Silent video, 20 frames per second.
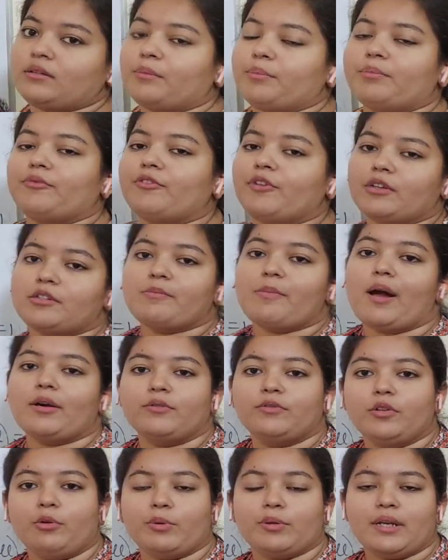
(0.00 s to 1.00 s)
first part of the
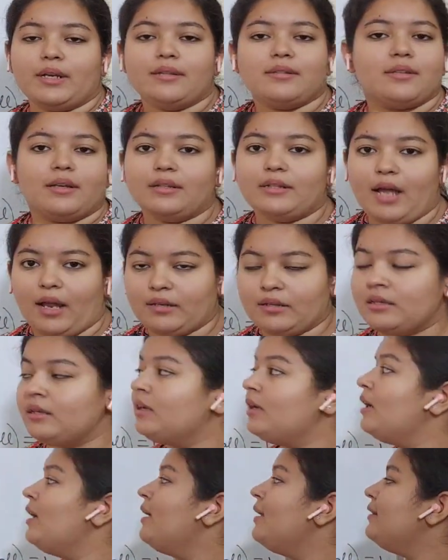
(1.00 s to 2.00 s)
question is done.
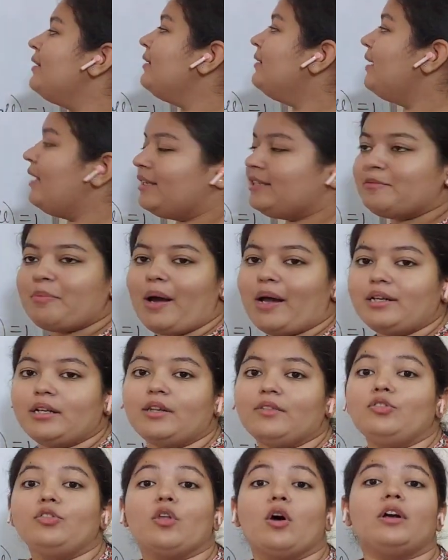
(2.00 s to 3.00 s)
Then the next part,
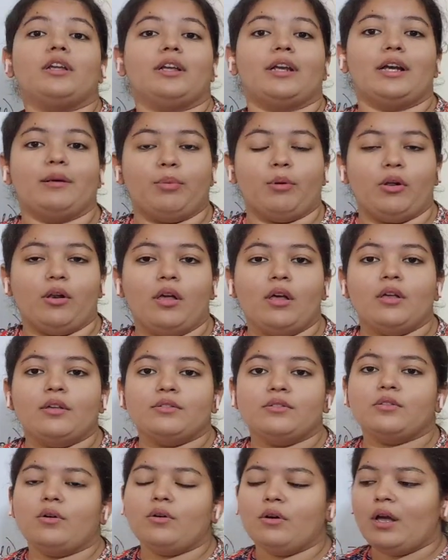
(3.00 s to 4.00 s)
not a red ball. So
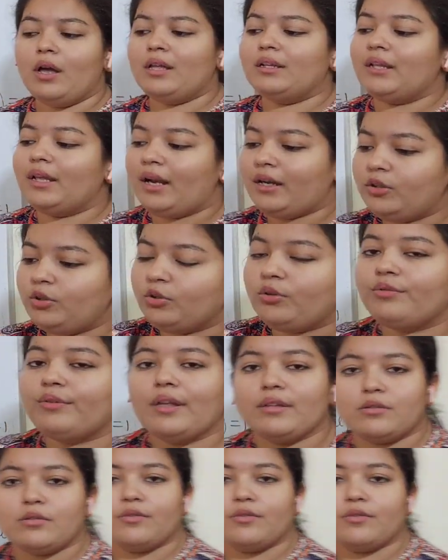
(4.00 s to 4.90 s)
there are 2 ways to find the